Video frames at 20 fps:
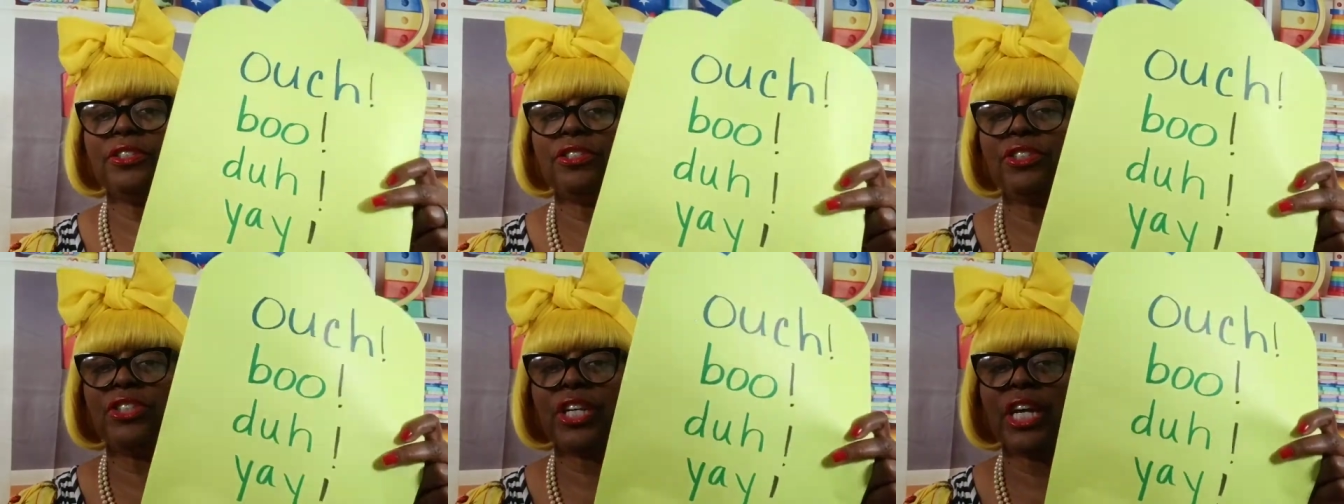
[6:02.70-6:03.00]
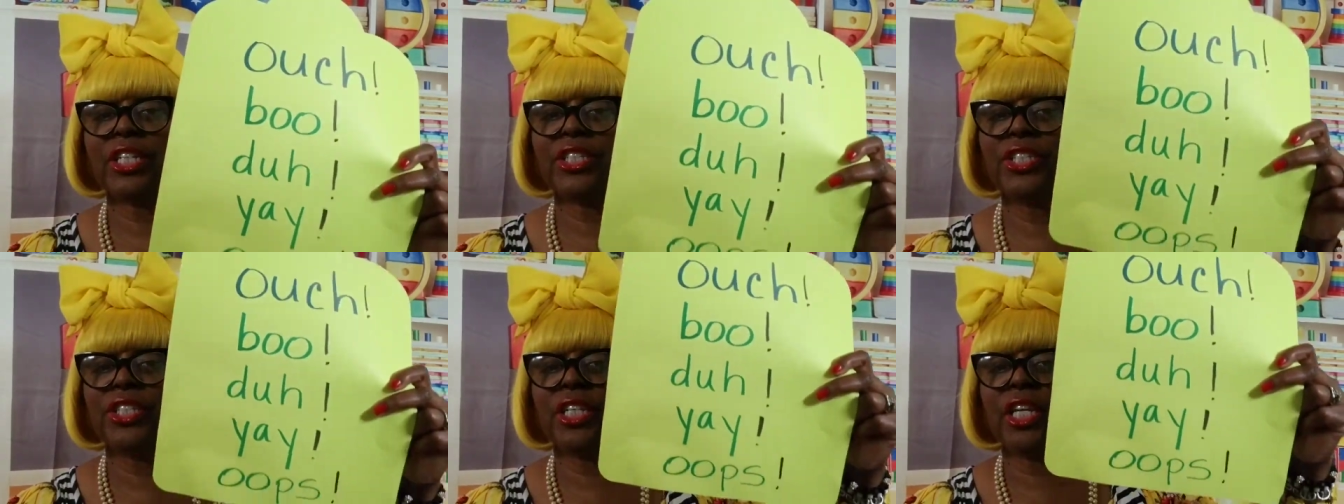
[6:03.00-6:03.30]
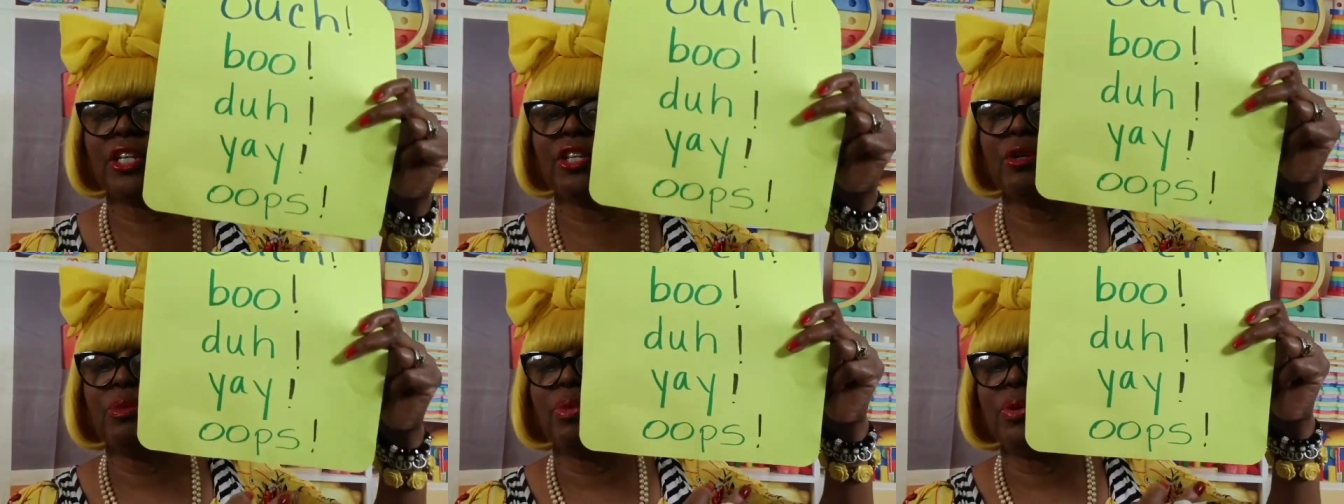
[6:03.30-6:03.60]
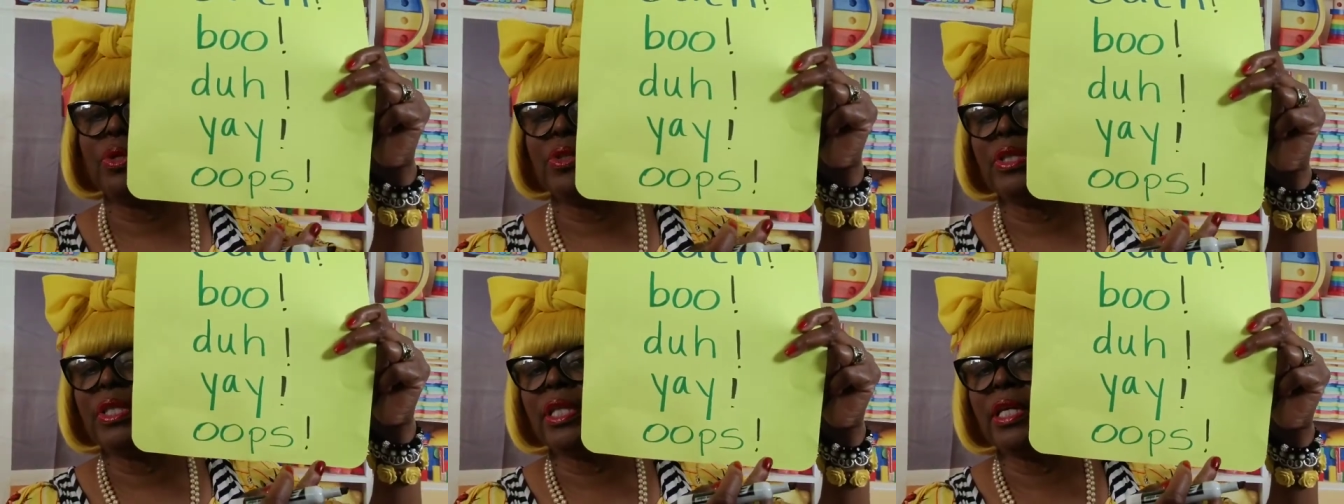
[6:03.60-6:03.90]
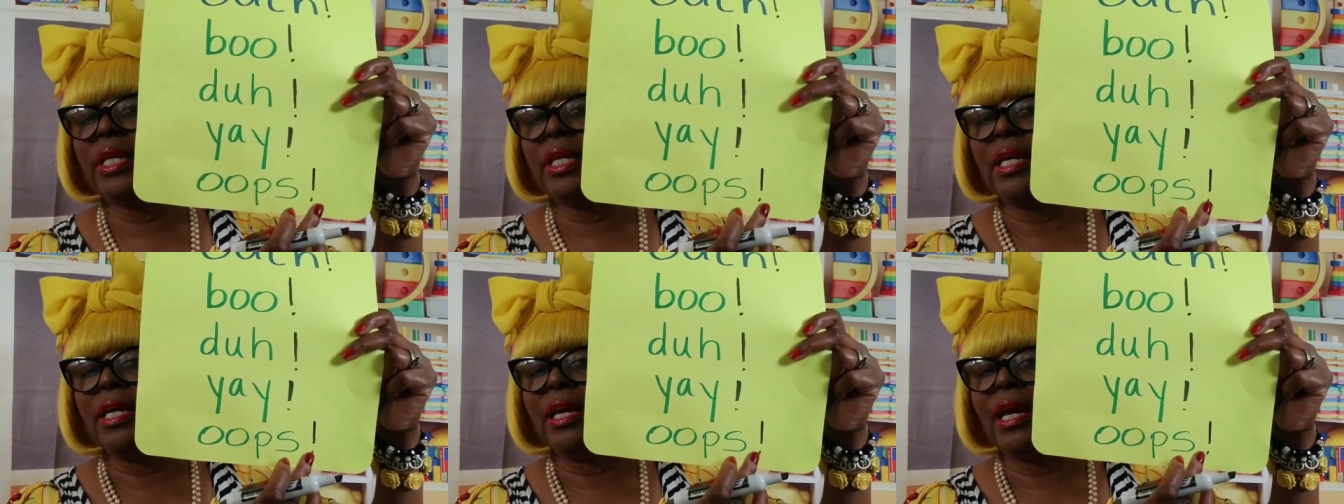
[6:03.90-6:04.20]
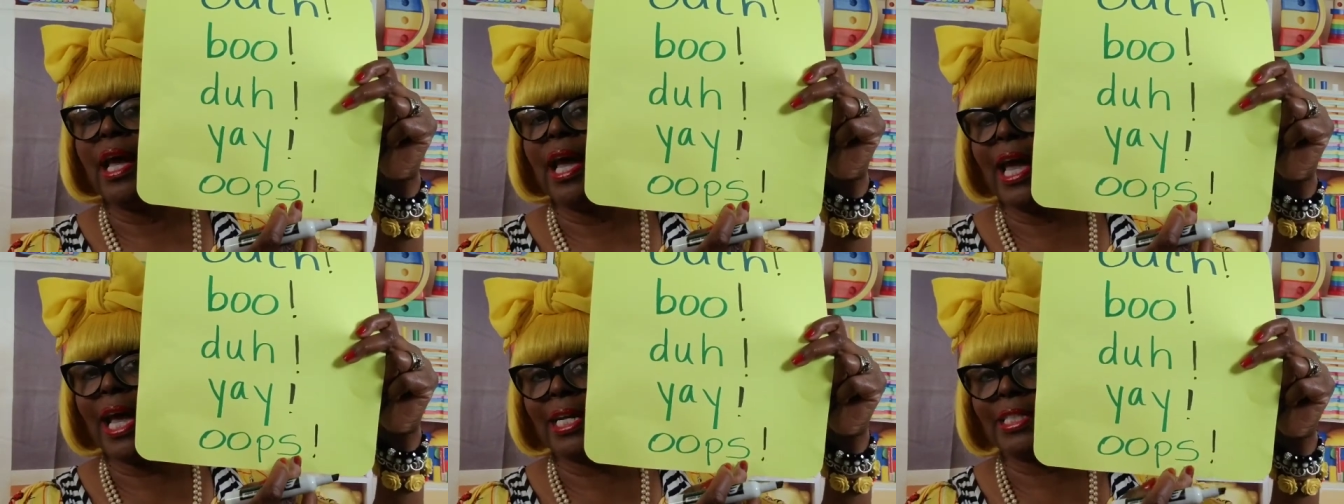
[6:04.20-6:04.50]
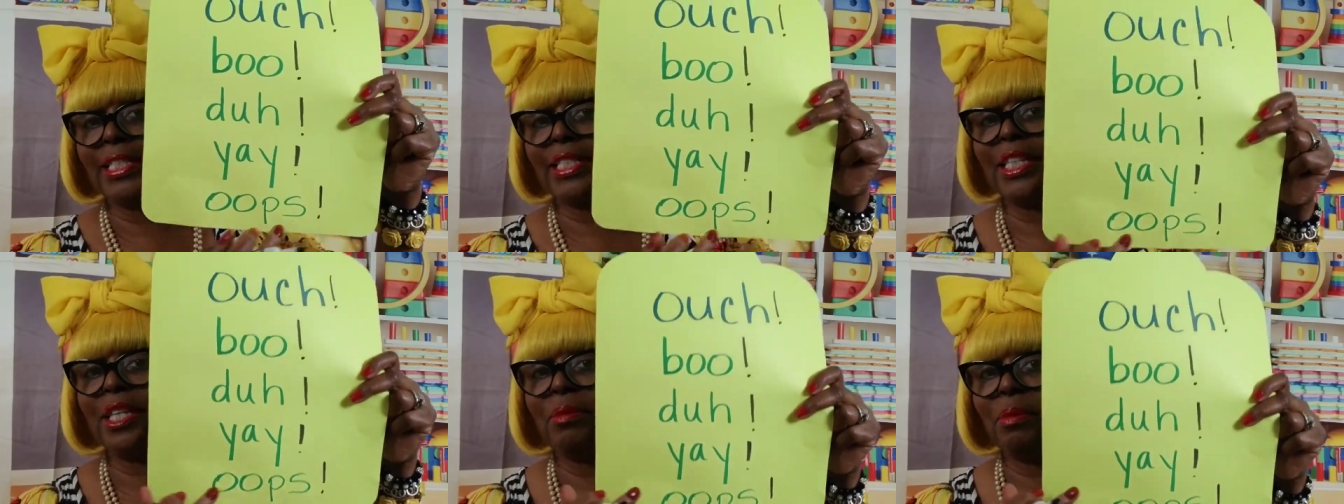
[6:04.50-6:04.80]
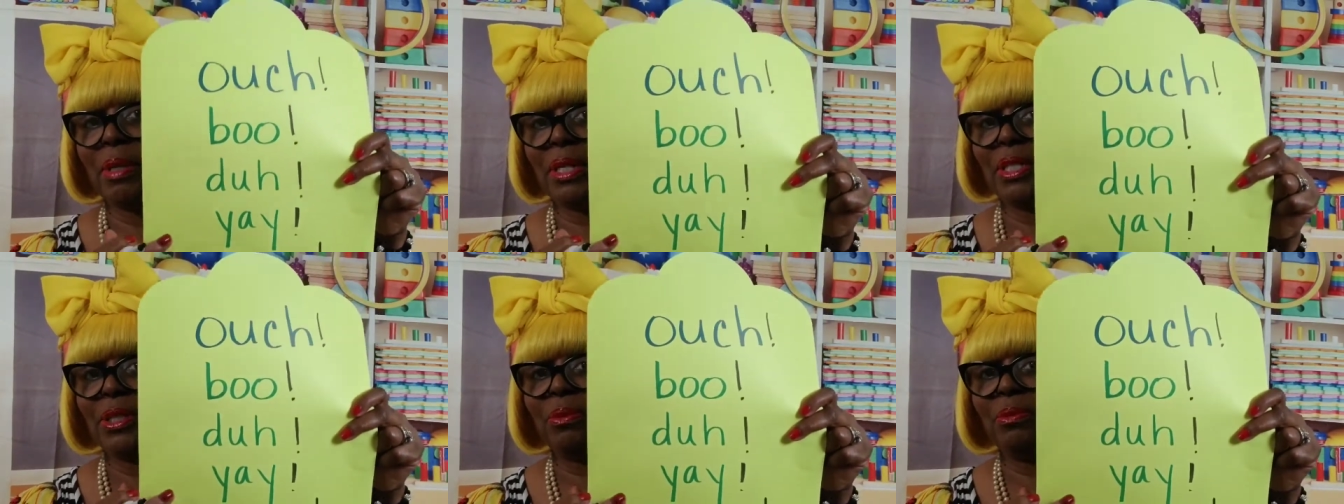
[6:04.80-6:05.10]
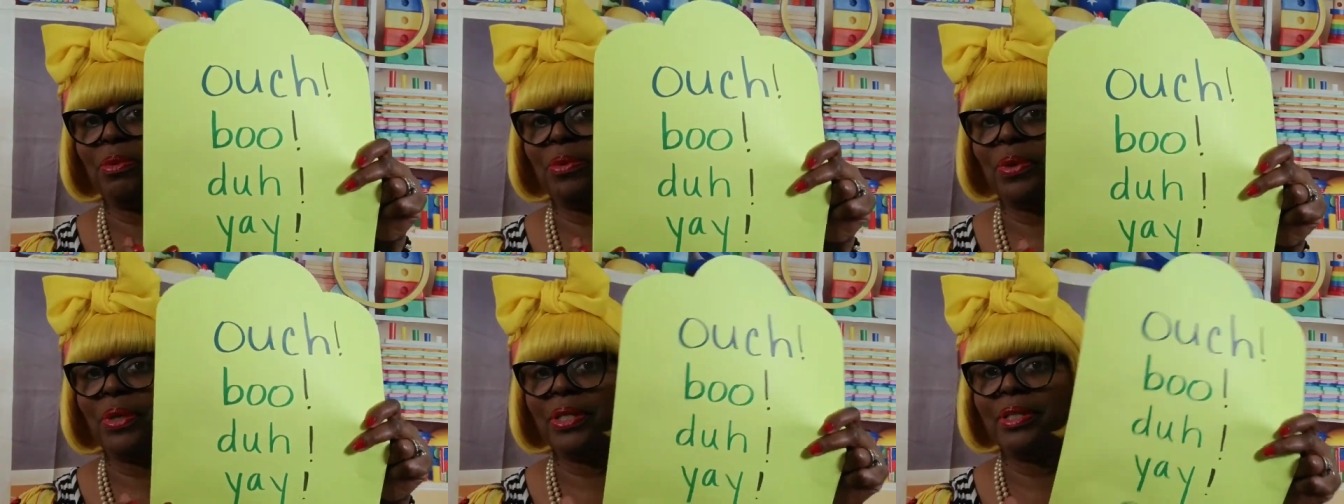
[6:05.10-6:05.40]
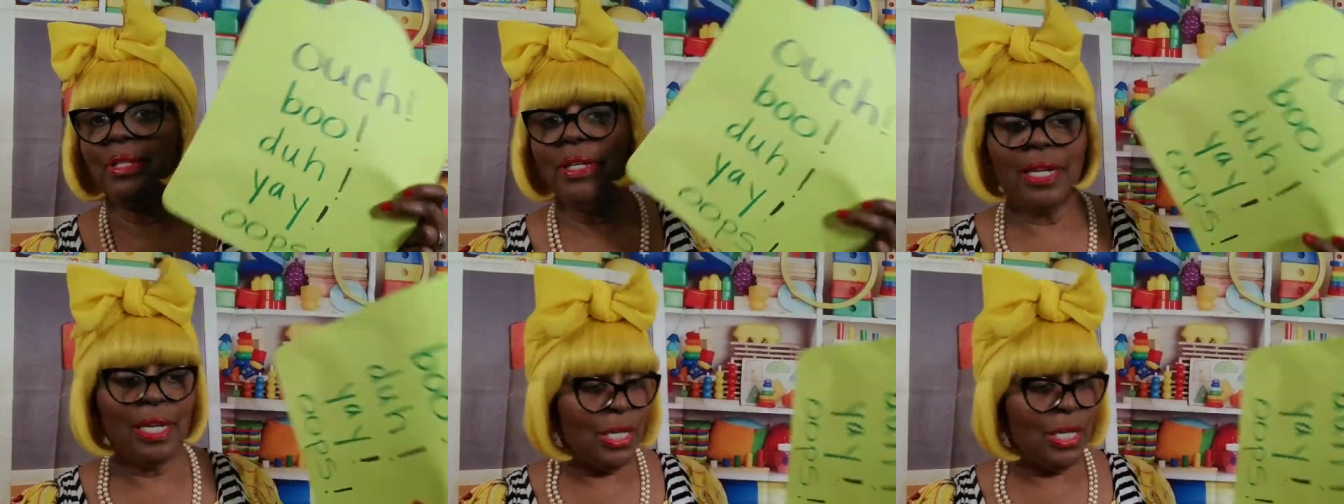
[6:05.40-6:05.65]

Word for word: interjection and you put the exclamation point.